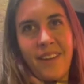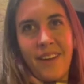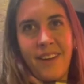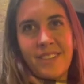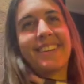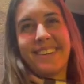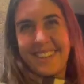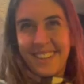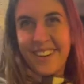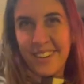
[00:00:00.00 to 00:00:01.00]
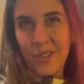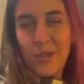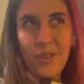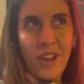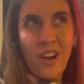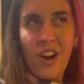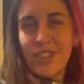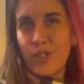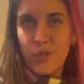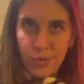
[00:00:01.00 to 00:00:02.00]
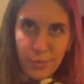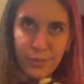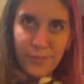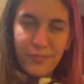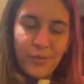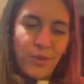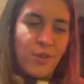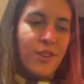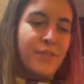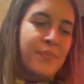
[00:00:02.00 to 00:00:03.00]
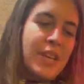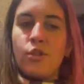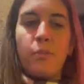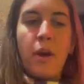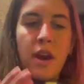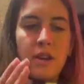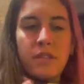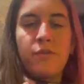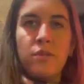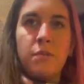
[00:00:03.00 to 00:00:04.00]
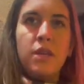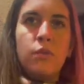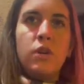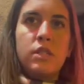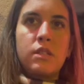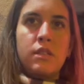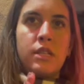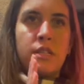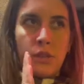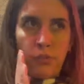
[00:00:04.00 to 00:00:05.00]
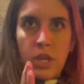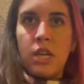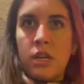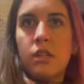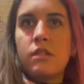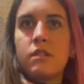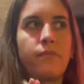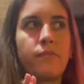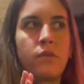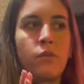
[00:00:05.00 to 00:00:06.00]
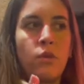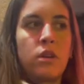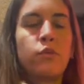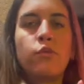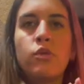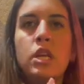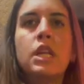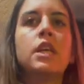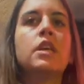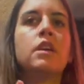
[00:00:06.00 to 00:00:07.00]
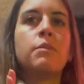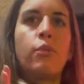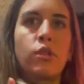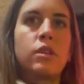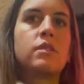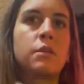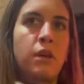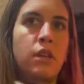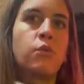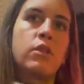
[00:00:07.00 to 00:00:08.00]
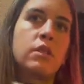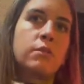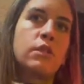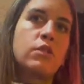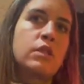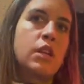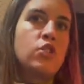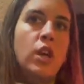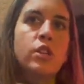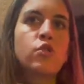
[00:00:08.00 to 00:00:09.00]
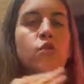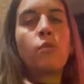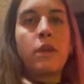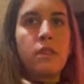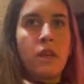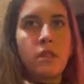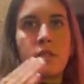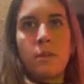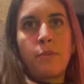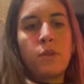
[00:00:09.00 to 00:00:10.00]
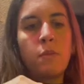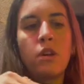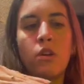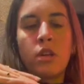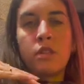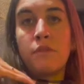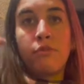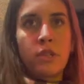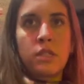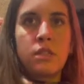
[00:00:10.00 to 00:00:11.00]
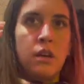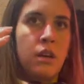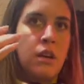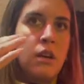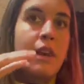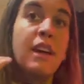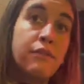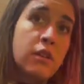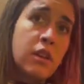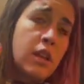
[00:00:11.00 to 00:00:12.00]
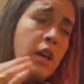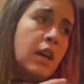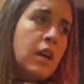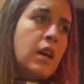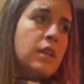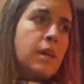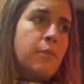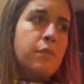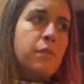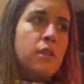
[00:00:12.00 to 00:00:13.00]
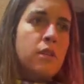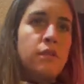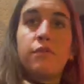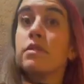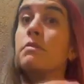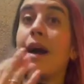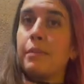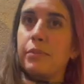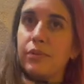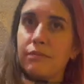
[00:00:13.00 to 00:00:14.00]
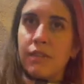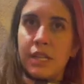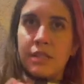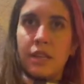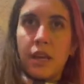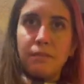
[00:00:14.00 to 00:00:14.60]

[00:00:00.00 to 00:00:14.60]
As in their young artist troupe. So Paris for me was these 3 years were really important in my career because they changed so many things. They put me on a different level. They put me on a different map, let's say.